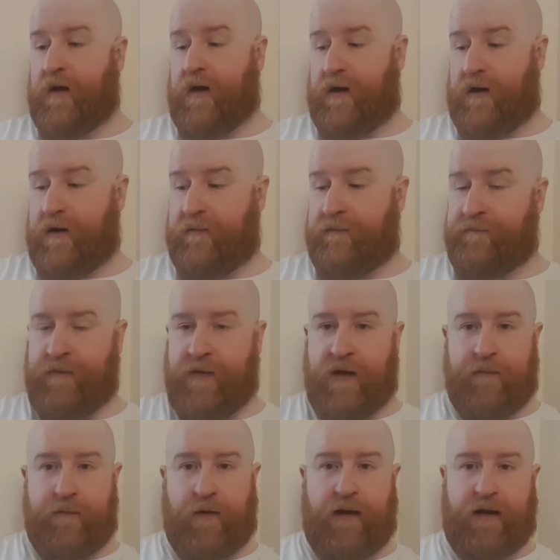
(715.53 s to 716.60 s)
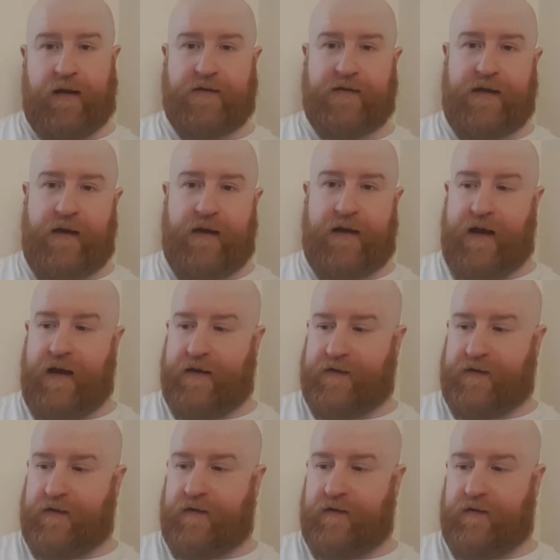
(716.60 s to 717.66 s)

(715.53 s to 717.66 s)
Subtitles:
But like I say, guys,